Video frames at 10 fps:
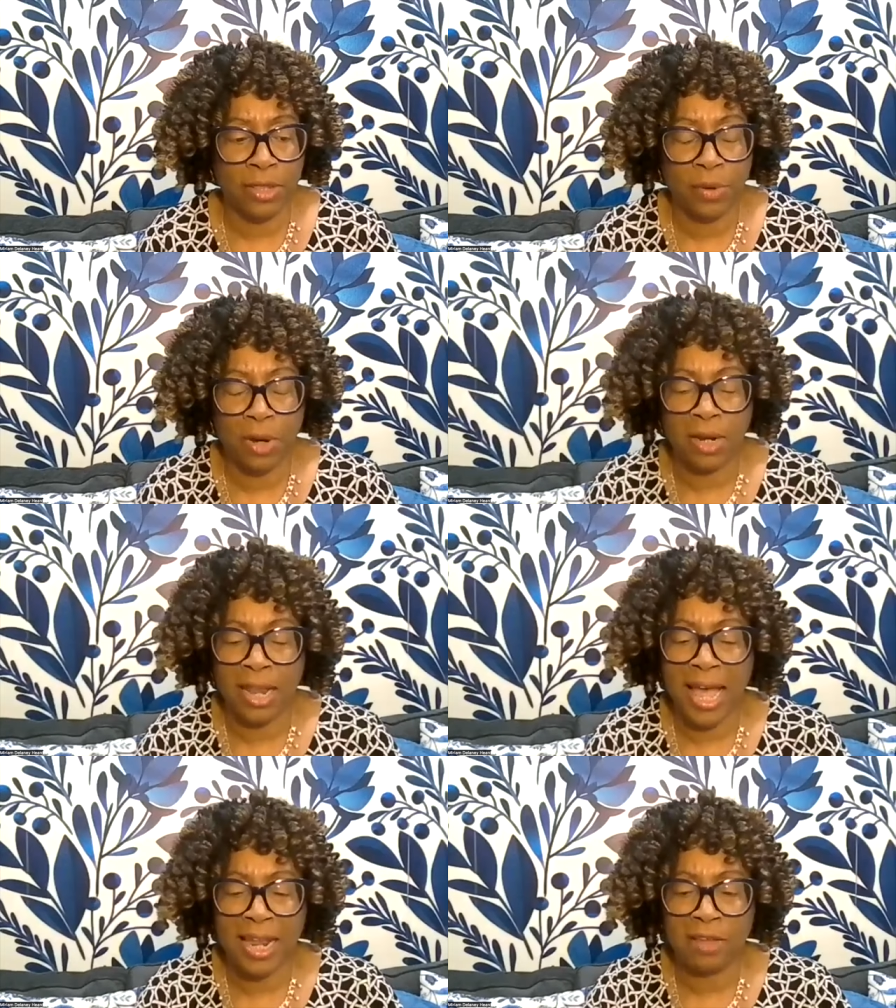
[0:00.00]
There were a
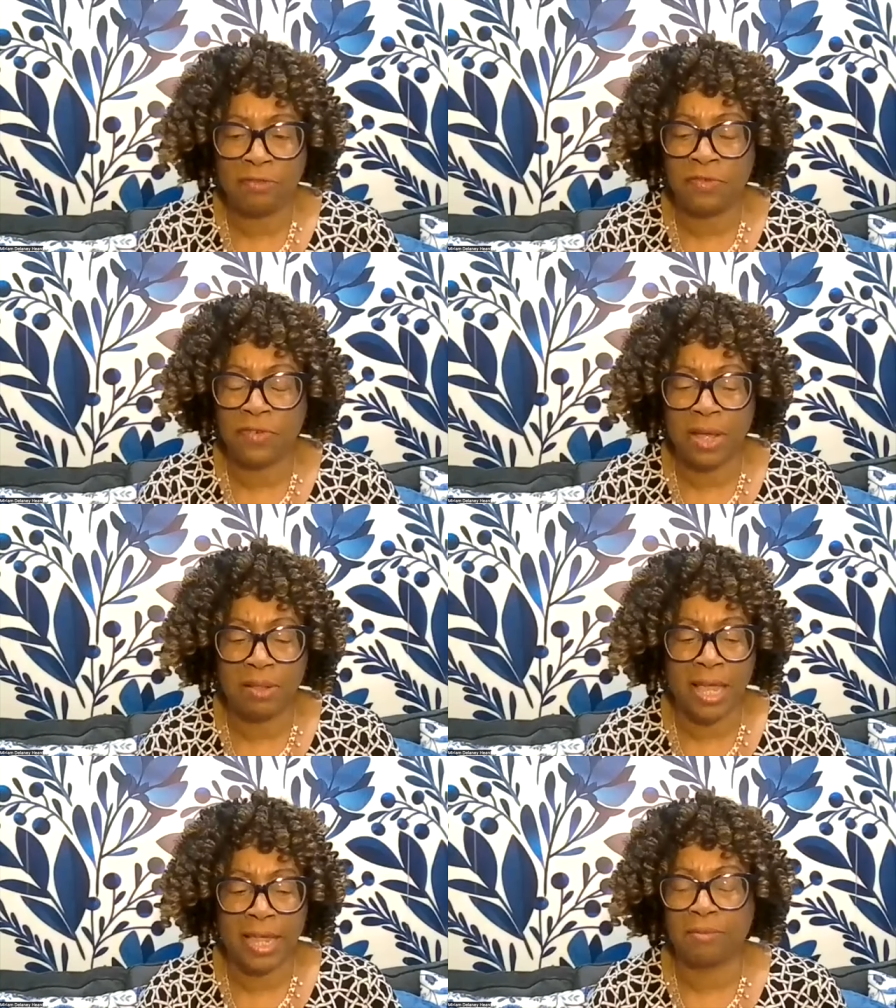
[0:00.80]
lot of
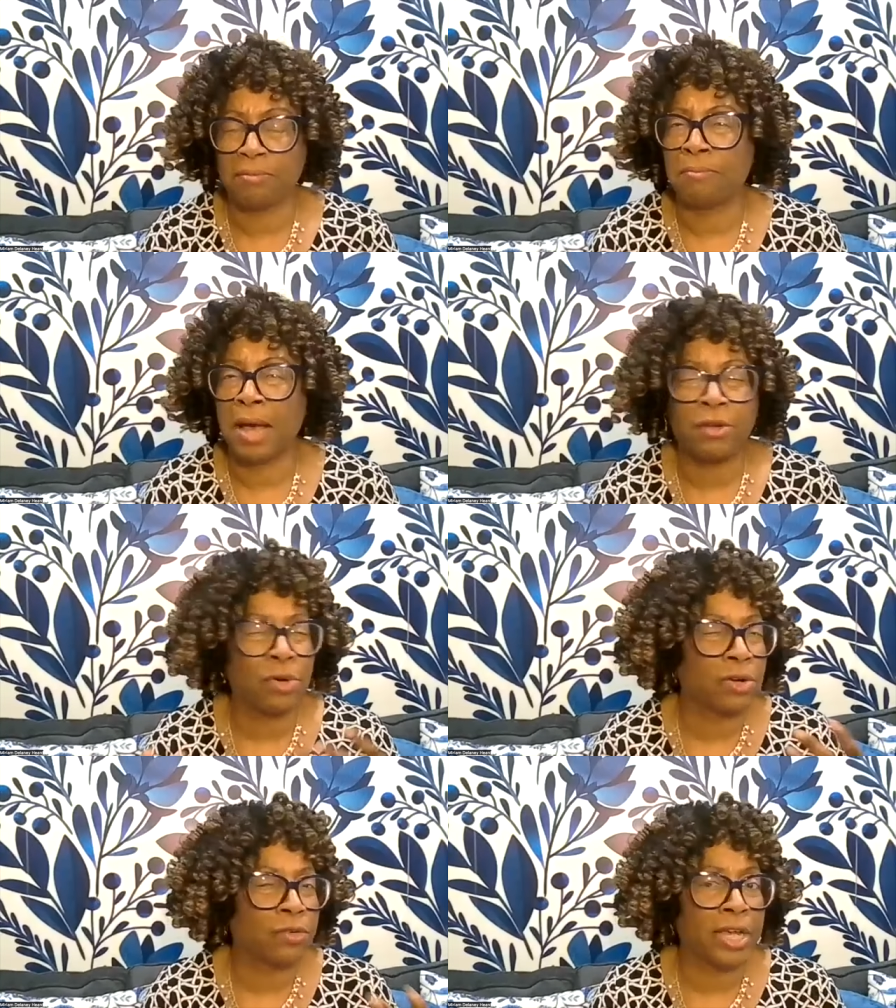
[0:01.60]
like
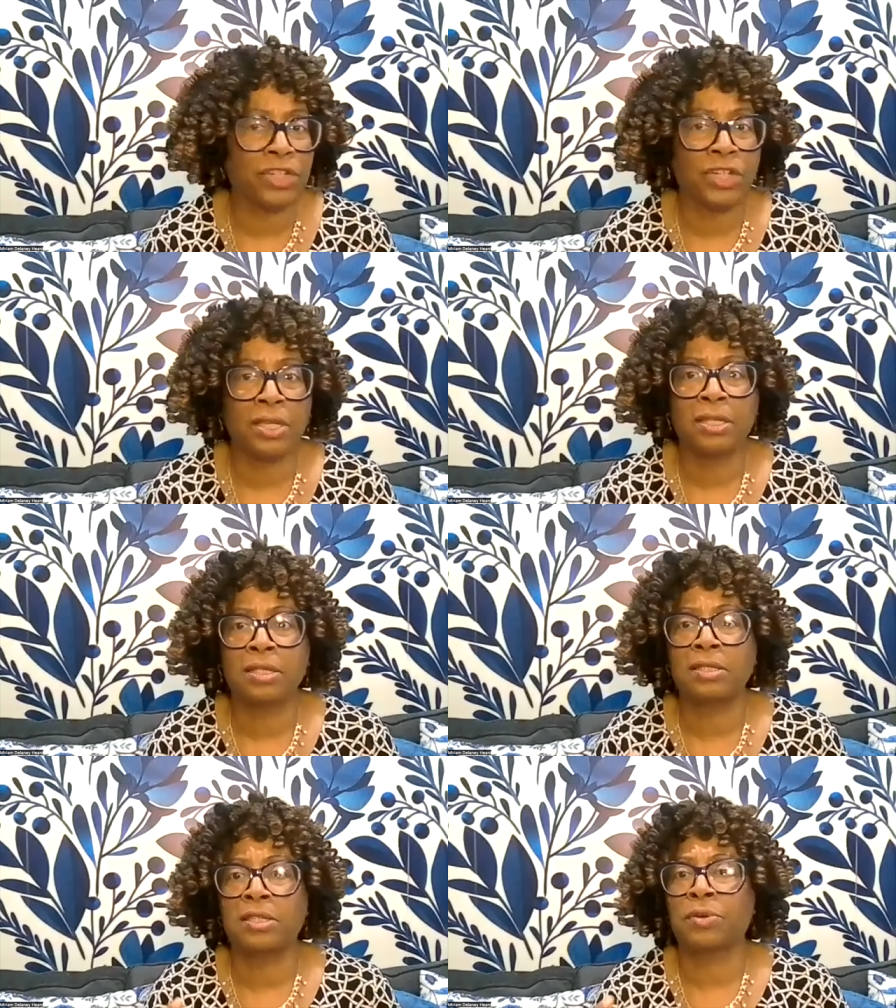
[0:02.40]

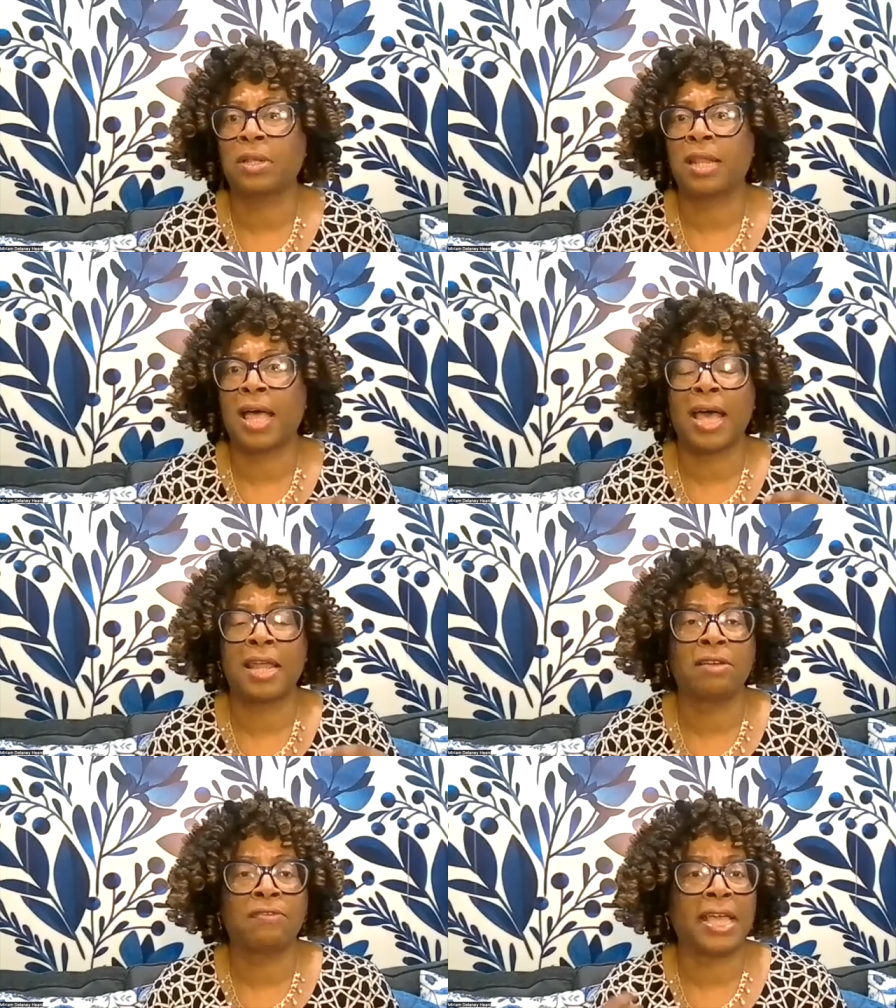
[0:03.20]
microaggressions. There were a
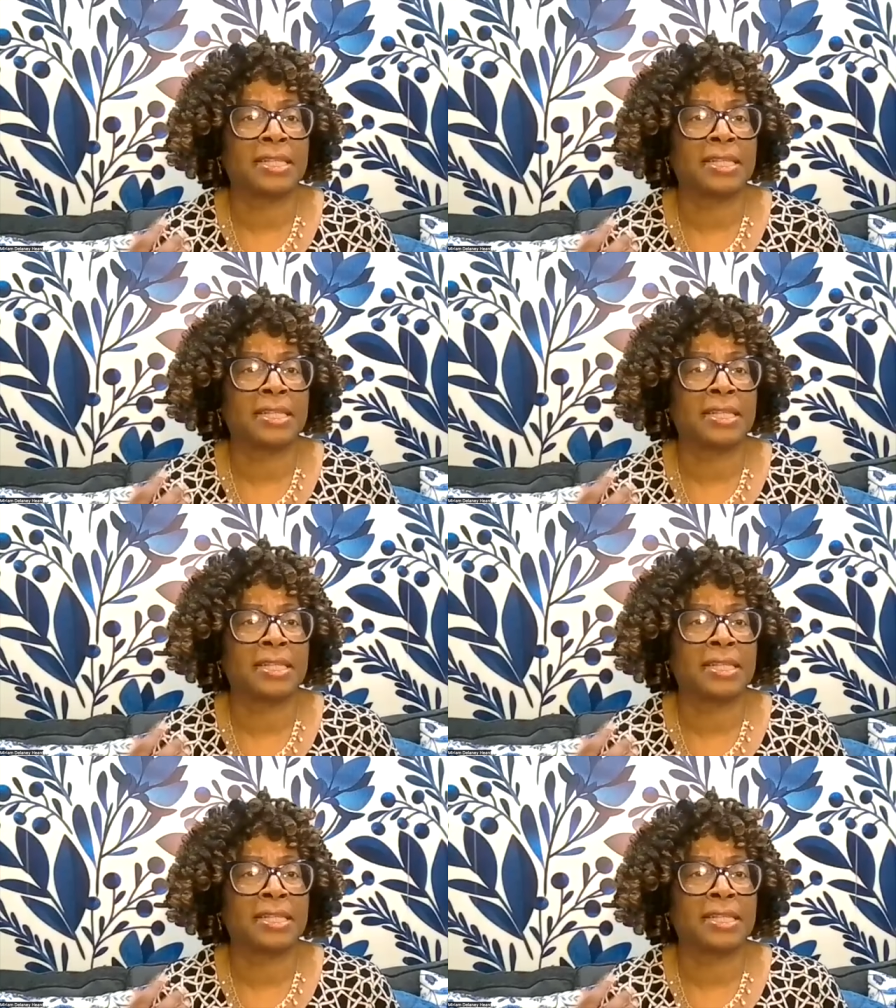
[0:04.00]
lot of